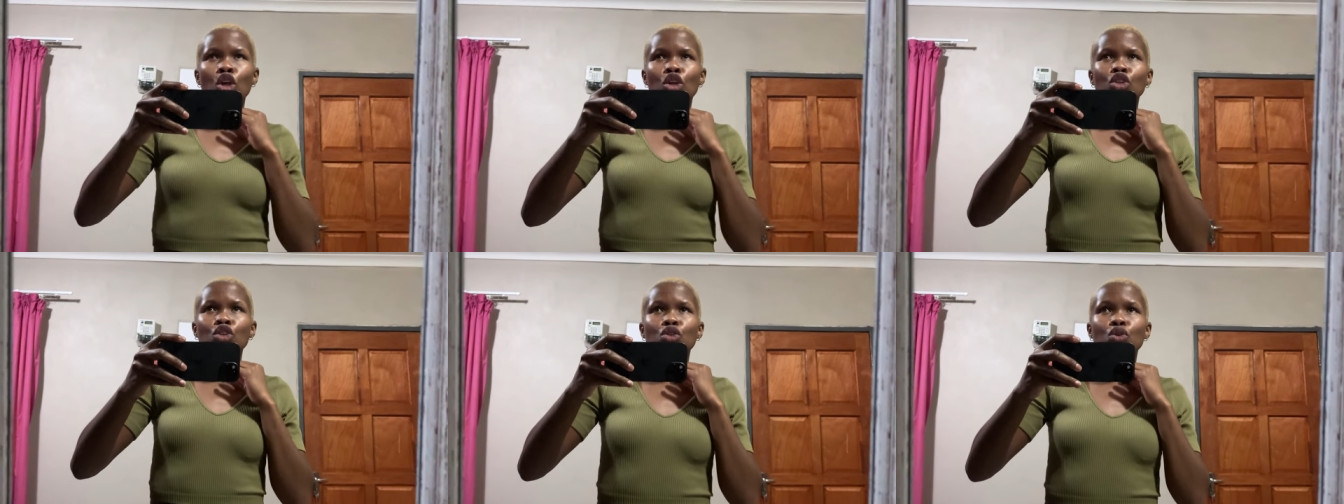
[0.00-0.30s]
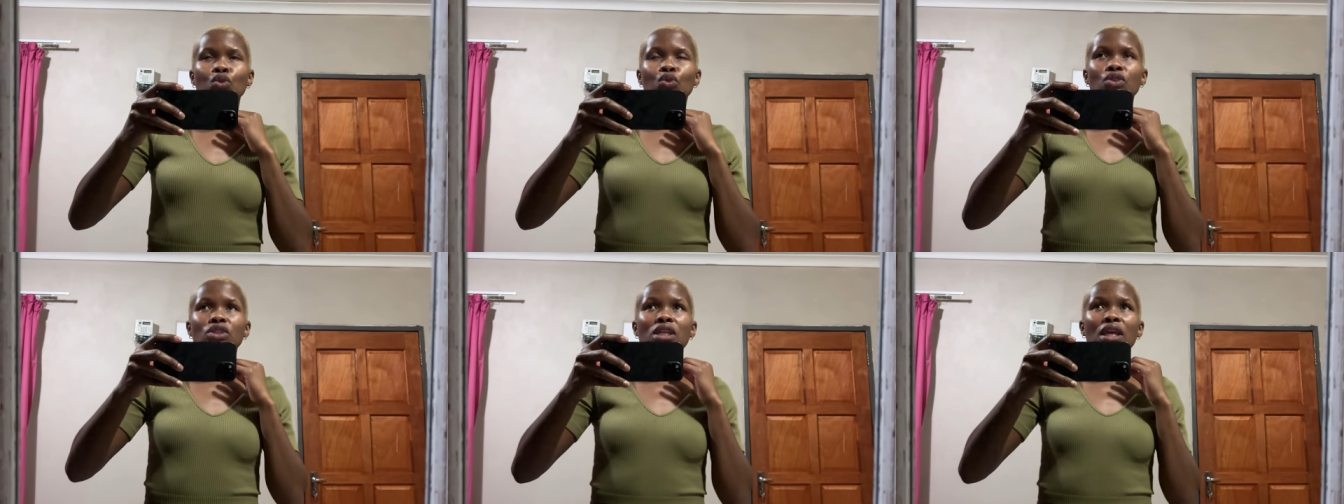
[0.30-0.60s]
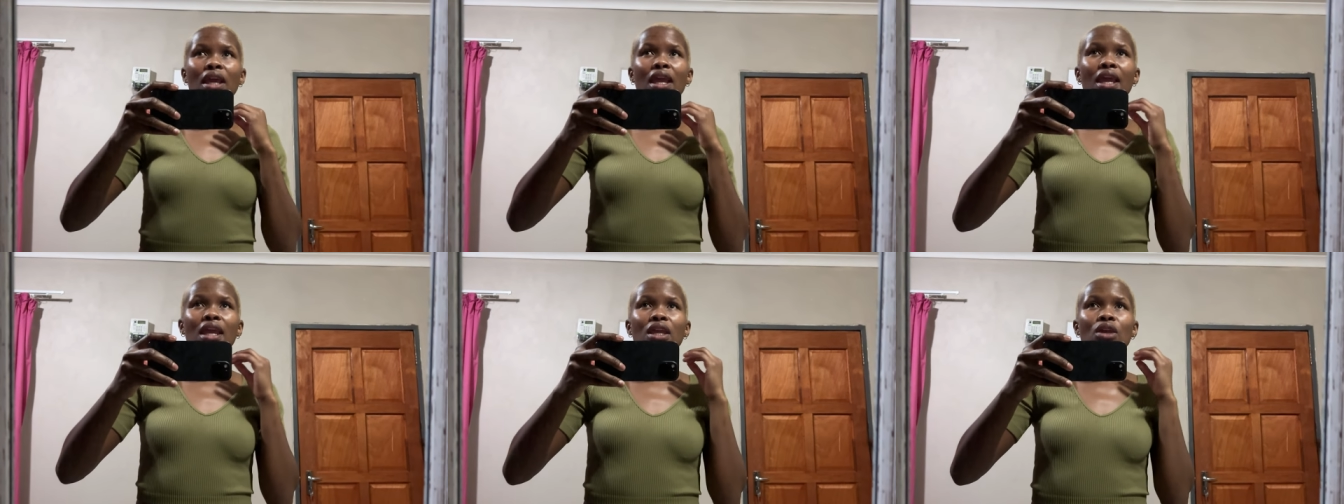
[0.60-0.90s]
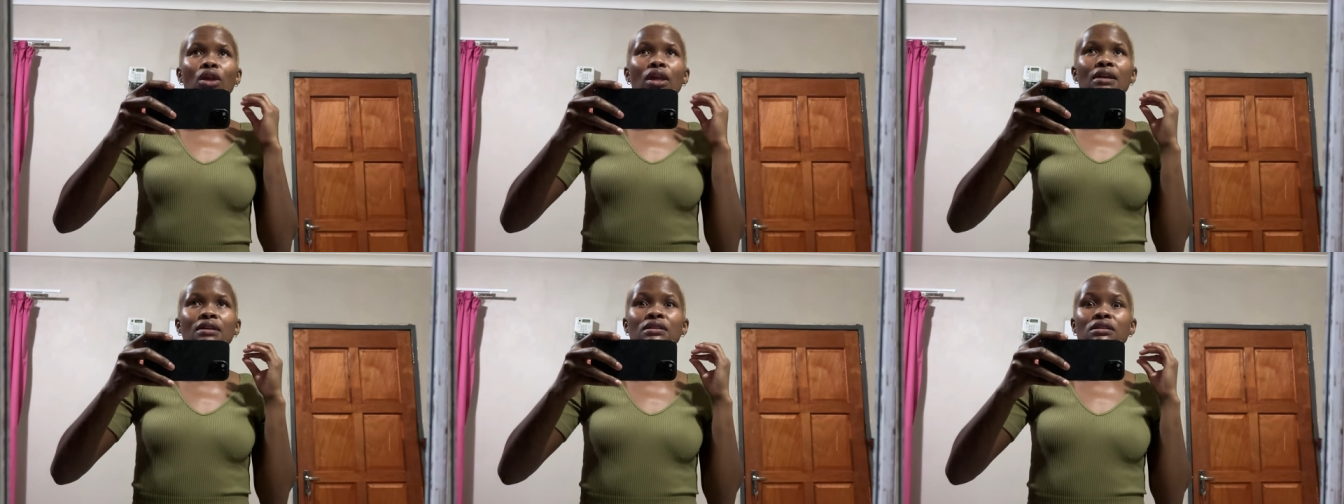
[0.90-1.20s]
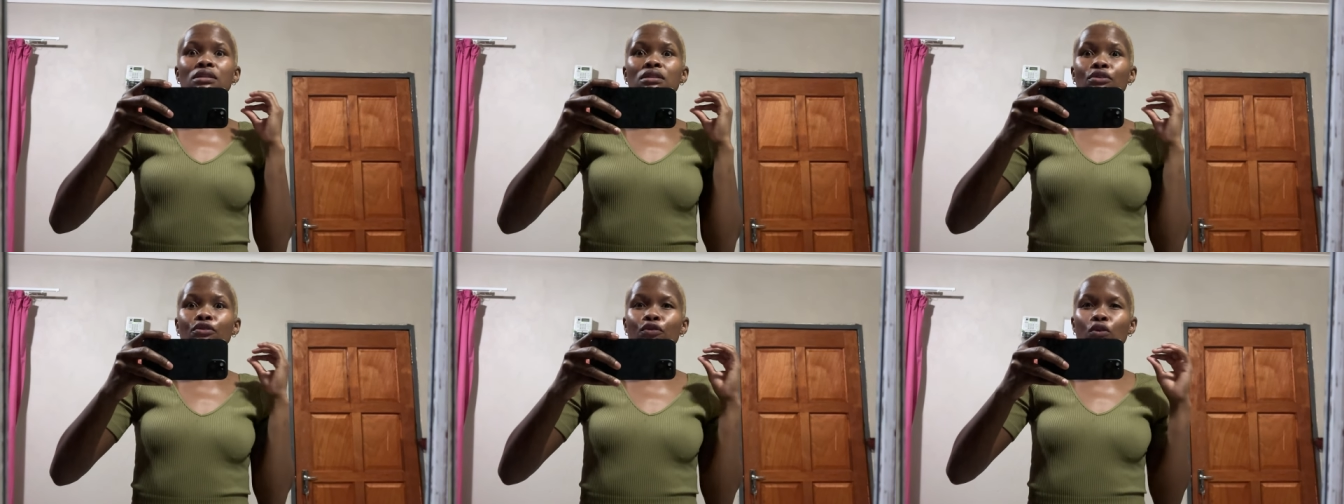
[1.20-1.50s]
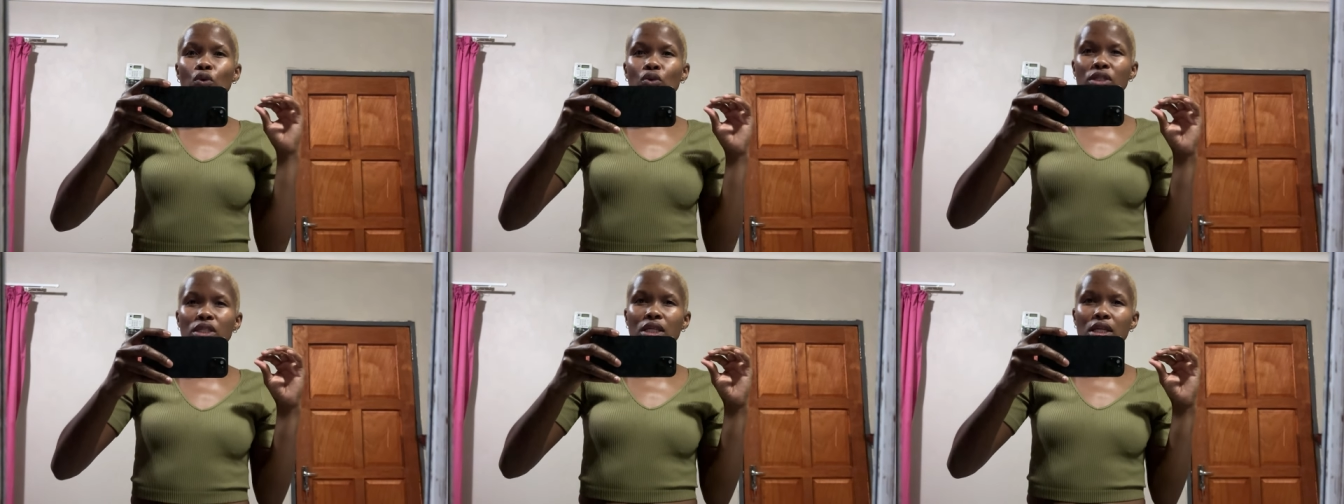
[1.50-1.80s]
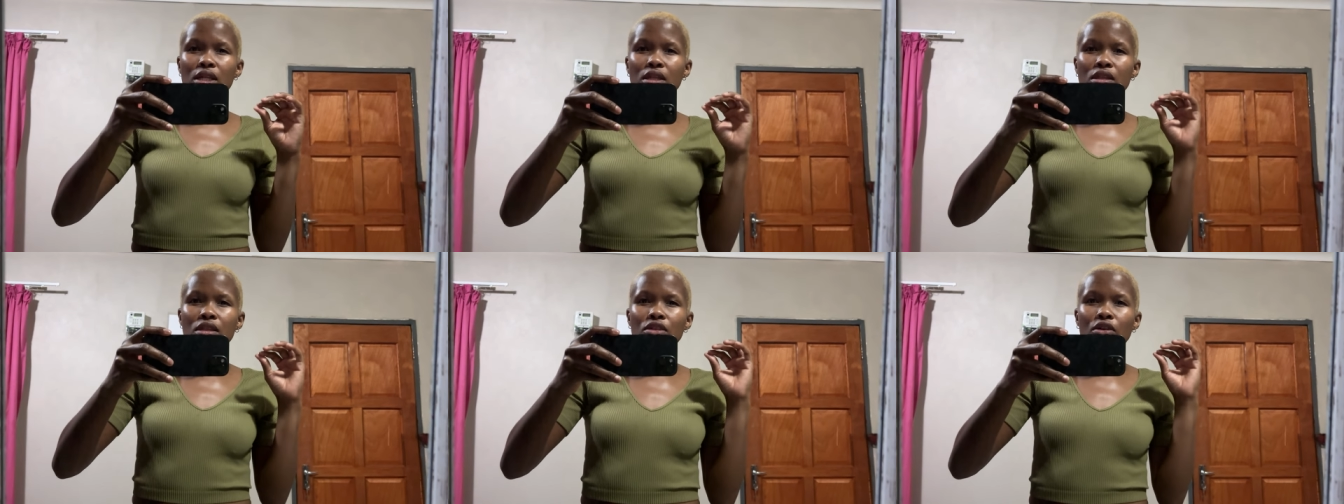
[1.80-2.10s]
Today is the
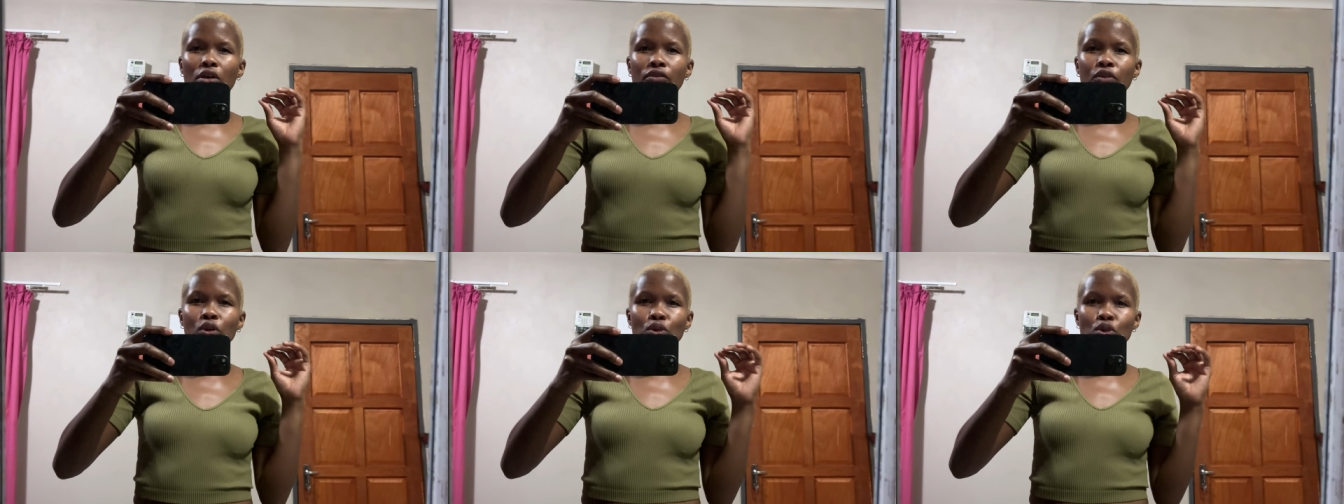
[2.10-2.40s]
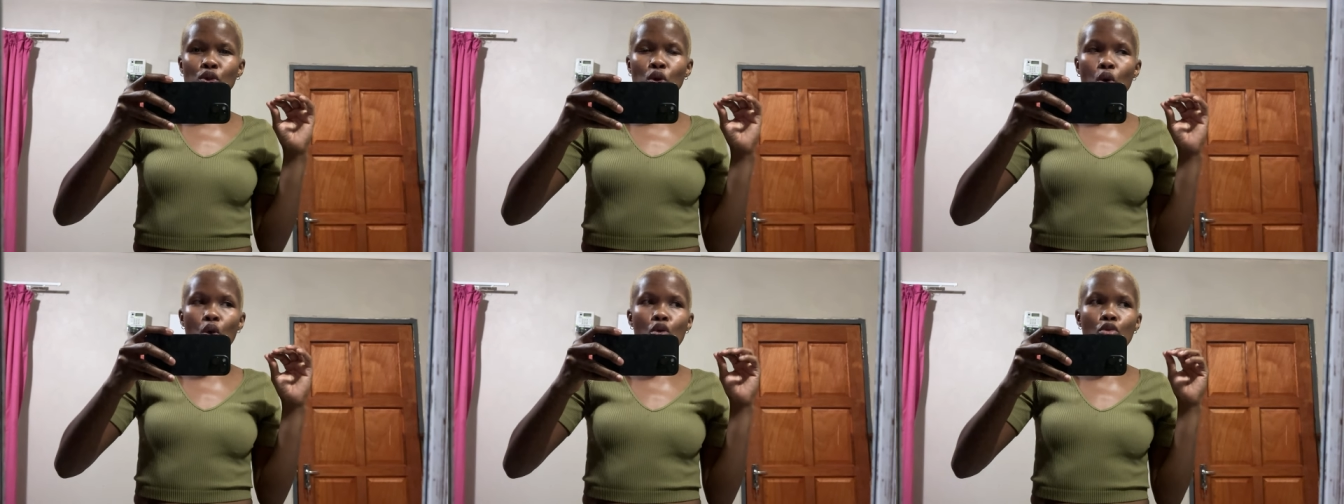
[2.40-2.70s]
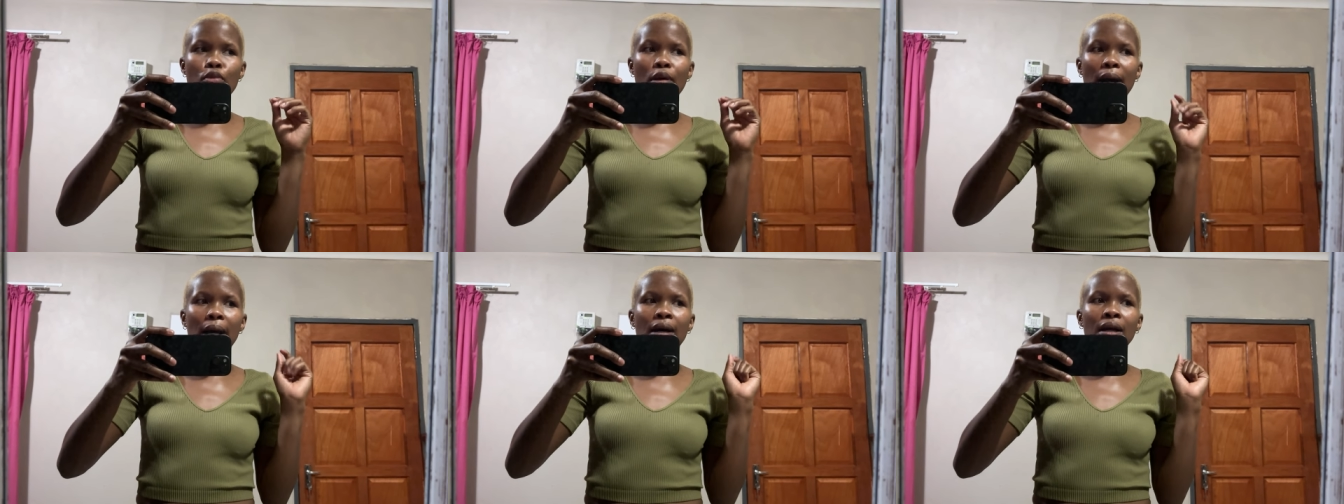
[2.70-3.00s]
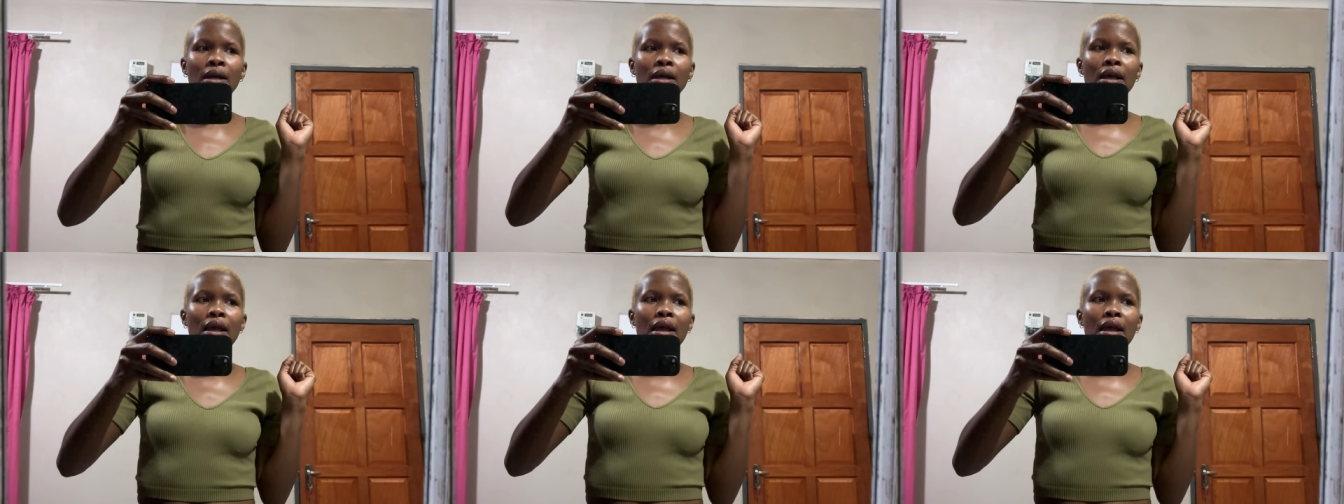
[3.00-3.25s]
14th of October